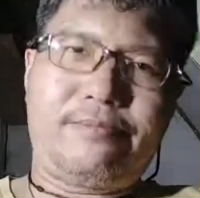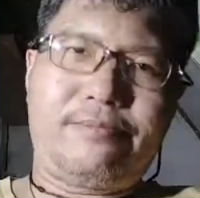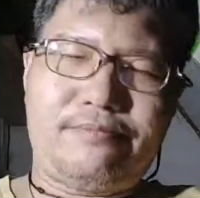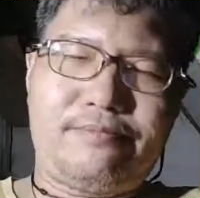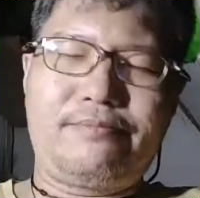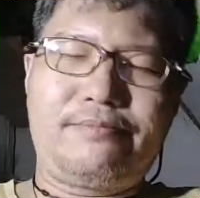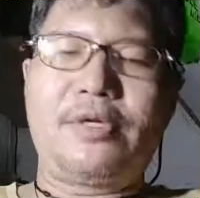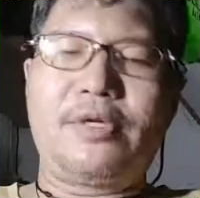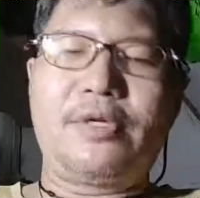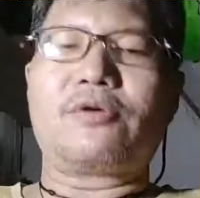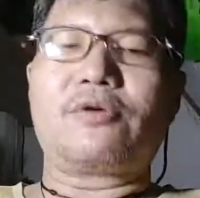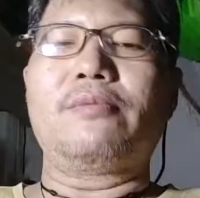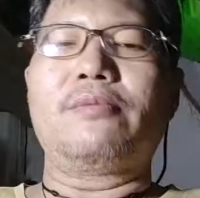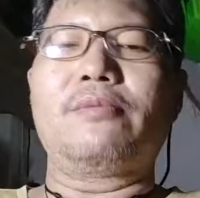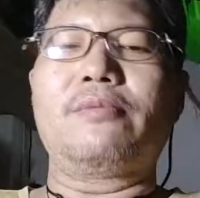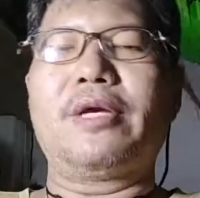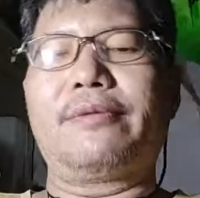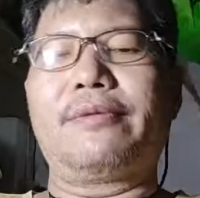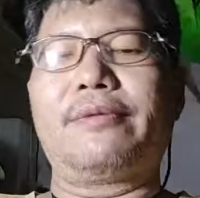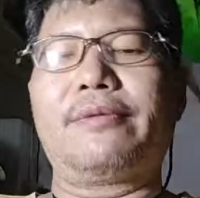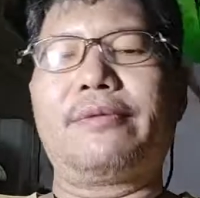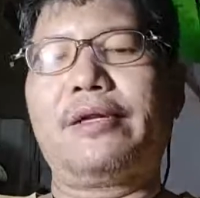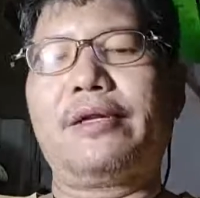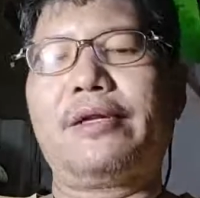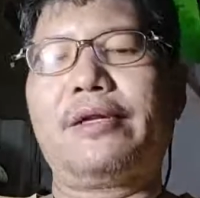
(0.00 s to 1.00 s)
Bicol blade
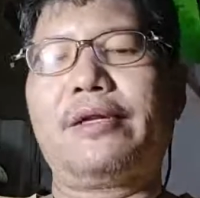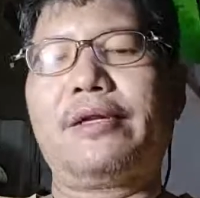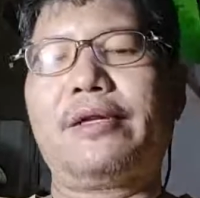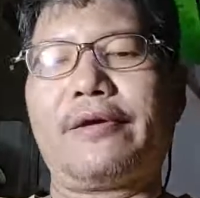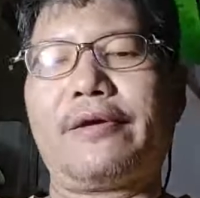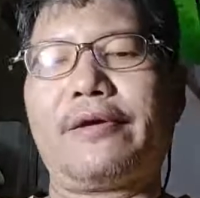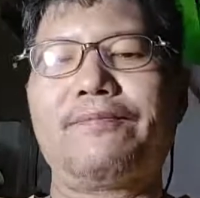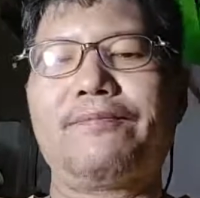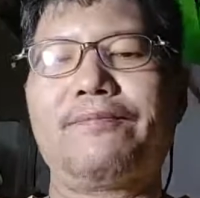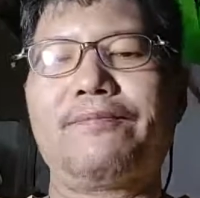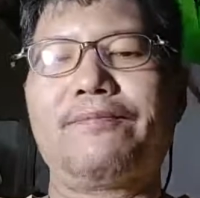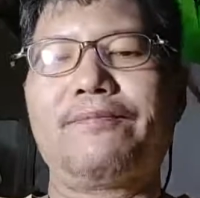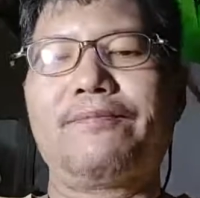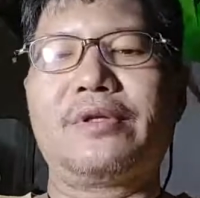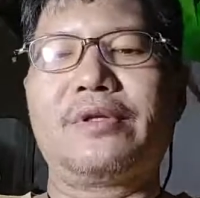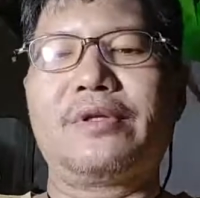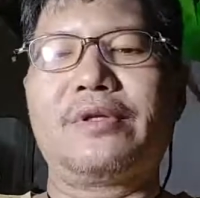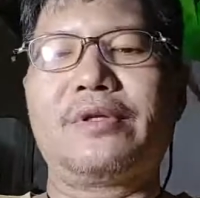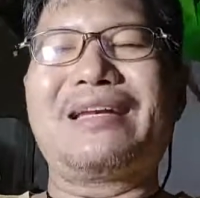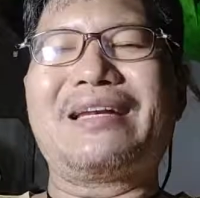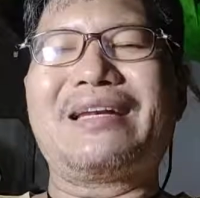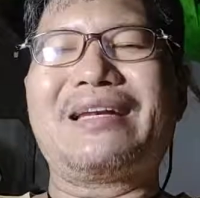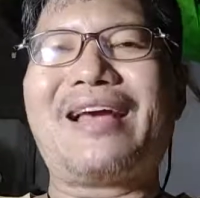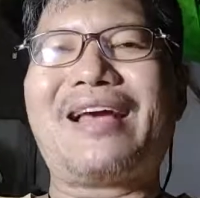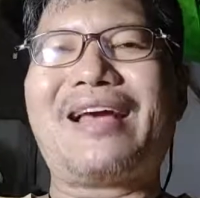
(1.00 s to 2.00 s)
building, the
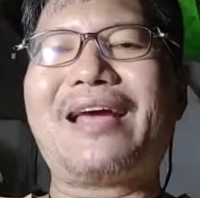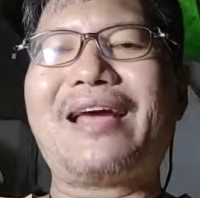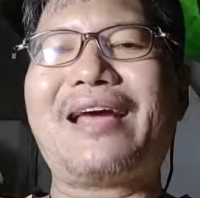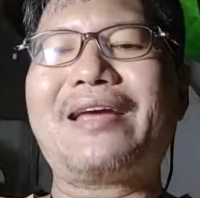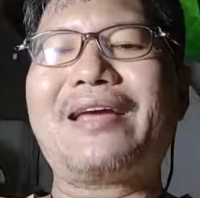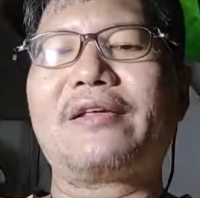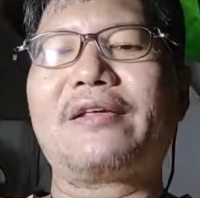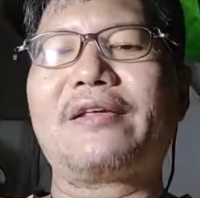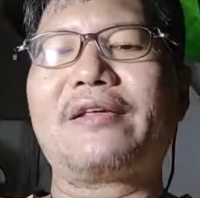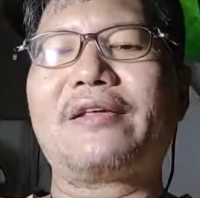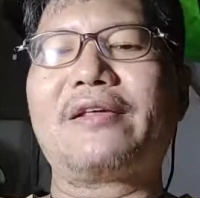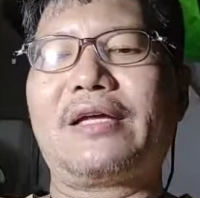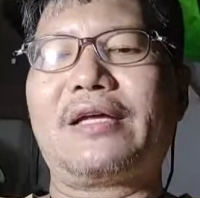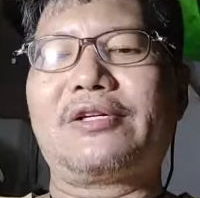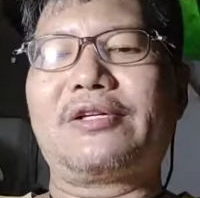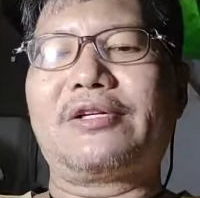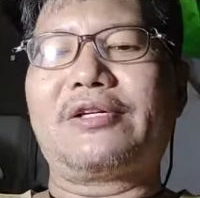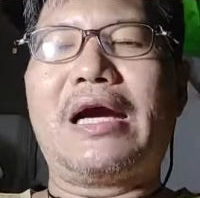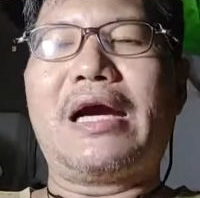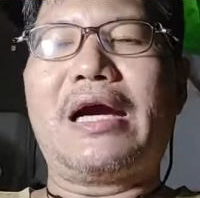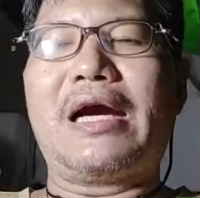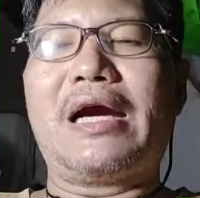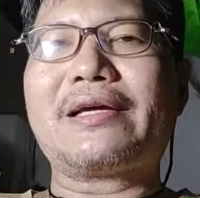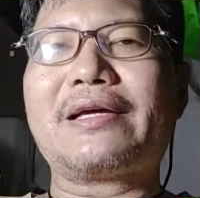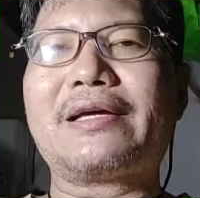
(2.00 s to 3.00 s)
designing stage, the
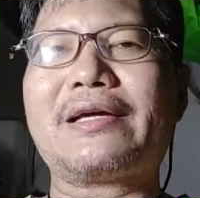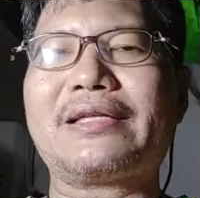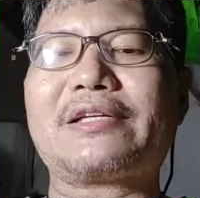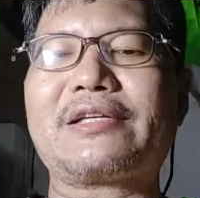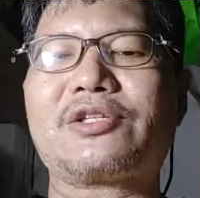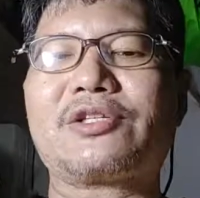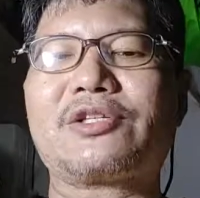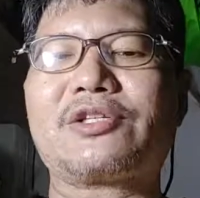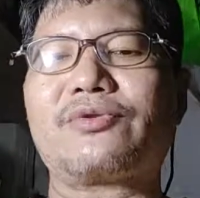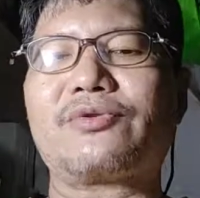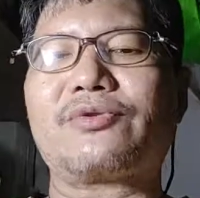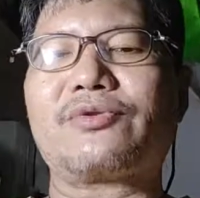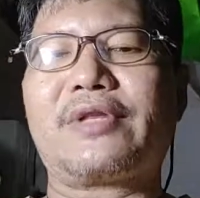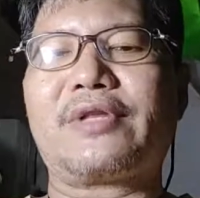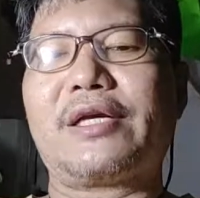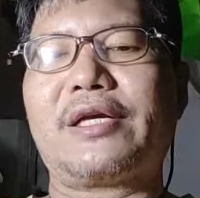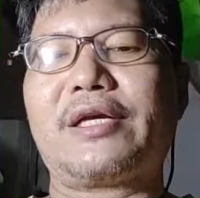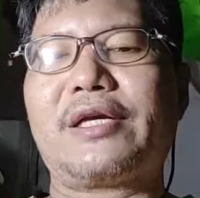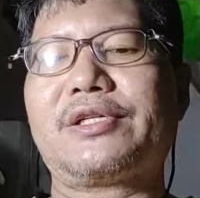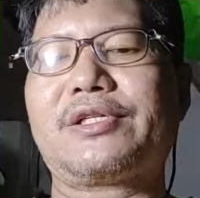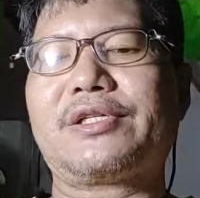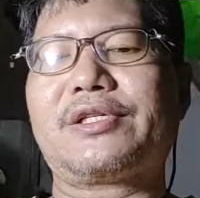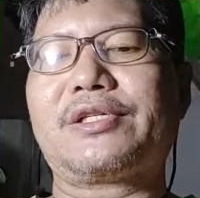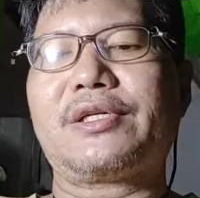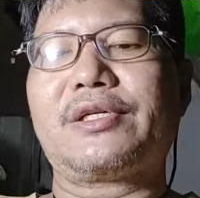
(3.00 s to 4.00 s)
architecture stage.